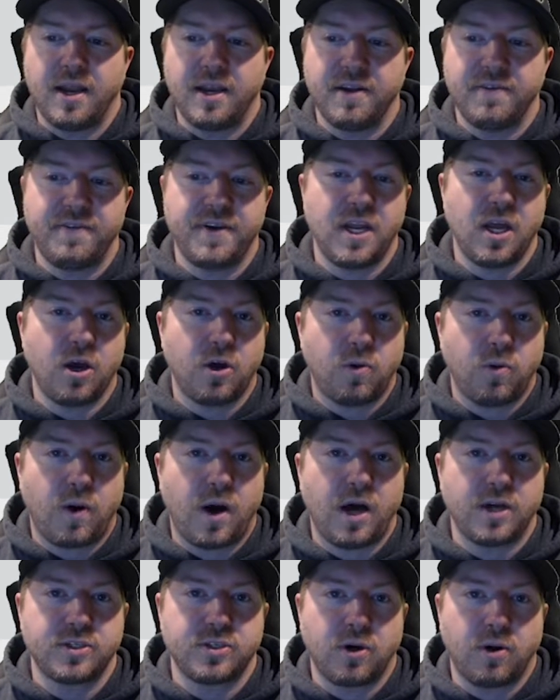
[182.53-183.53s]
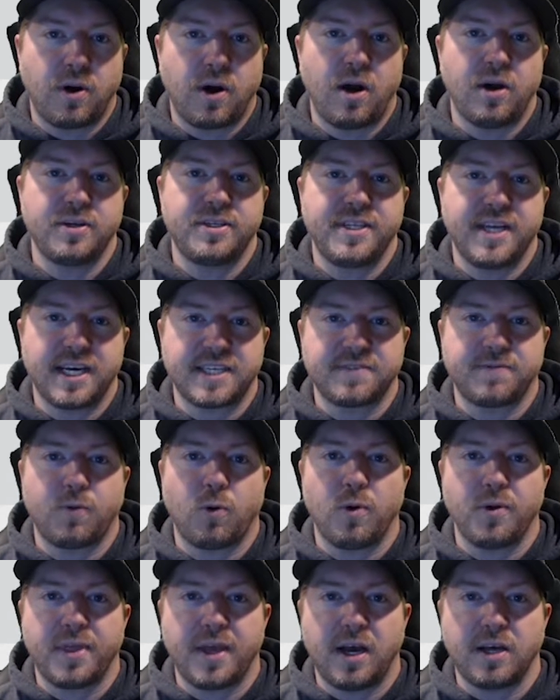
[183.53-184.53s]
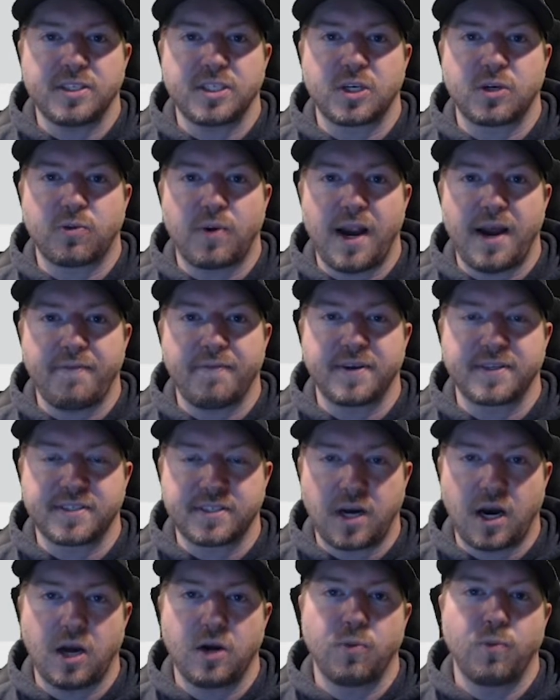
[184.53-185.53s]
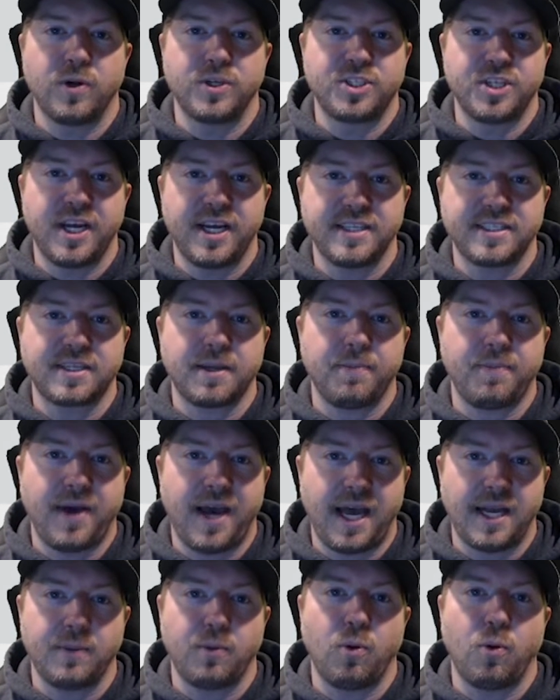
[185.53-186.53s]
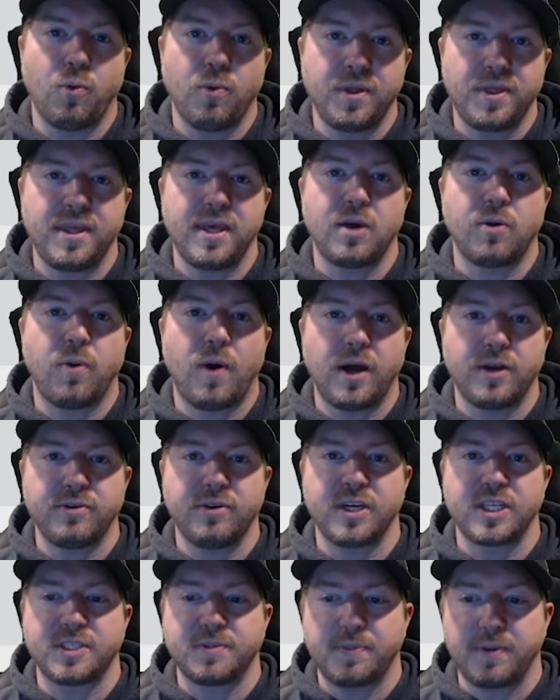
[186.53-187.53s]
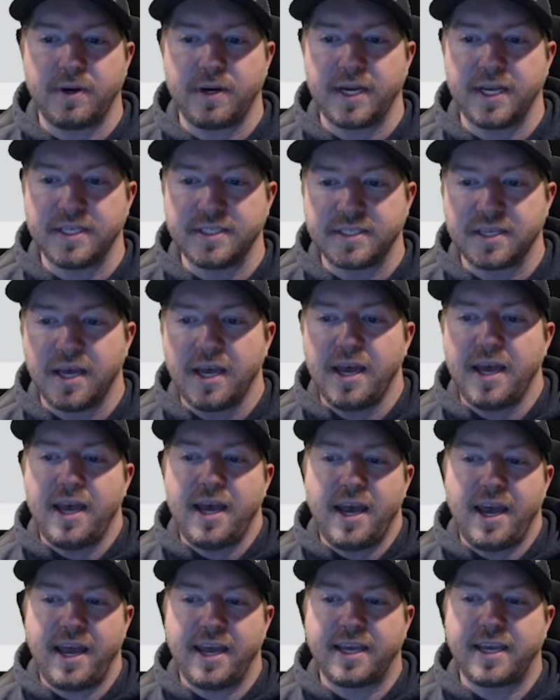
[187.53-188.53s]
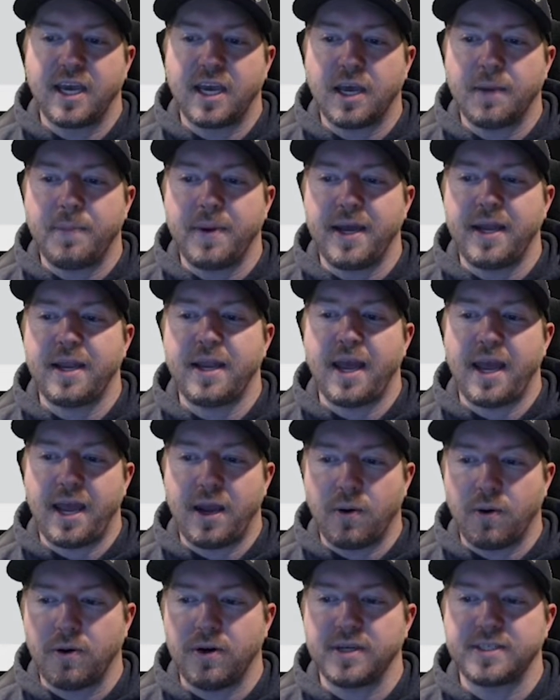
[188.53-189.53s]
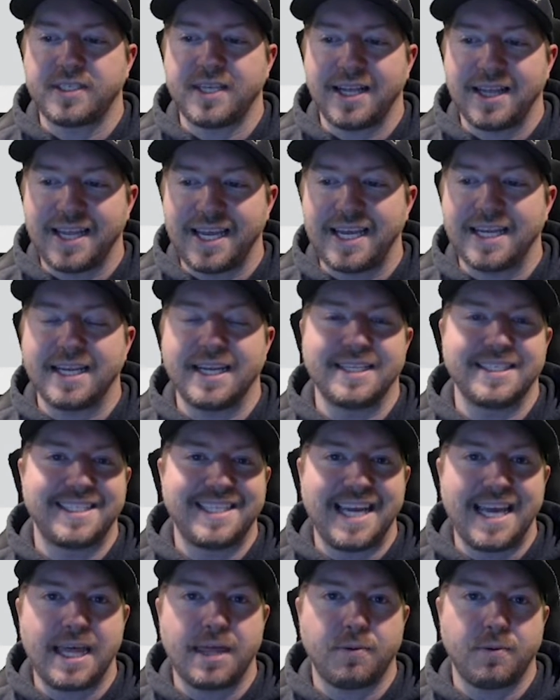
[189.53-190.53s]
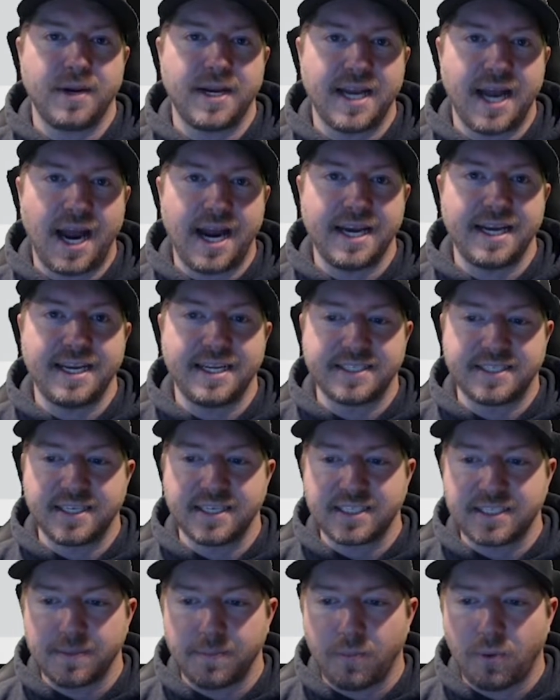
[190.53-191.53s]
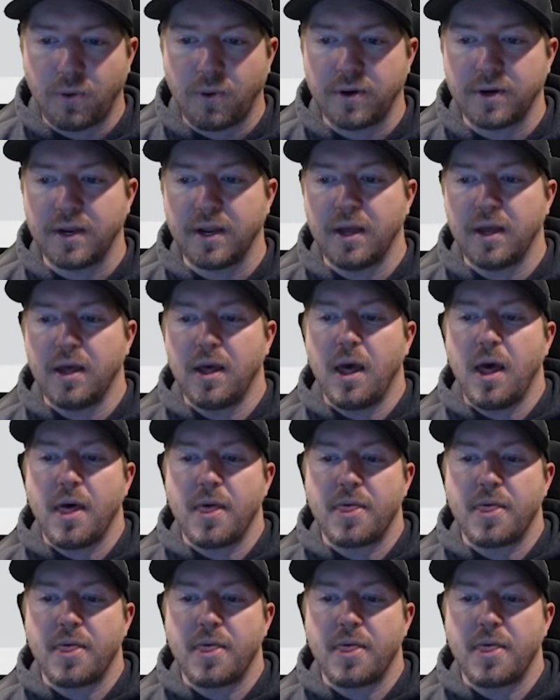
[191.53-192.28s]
a NVIDIA Quadro RTX 4000 graphics card, which is compatible with the Quadro Experience, a Gigabit Aorus Elite Z390 system board,